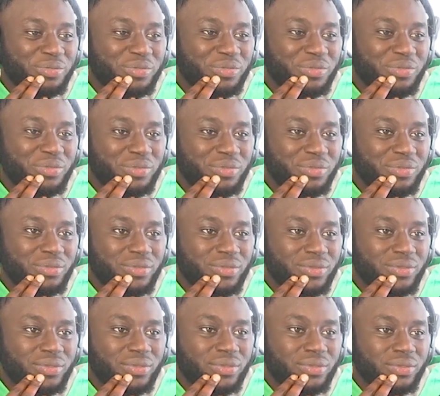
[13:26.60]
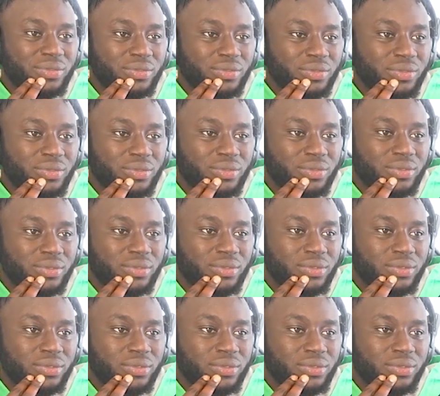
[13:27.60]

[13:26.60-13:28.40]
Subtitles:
Nobody speaks.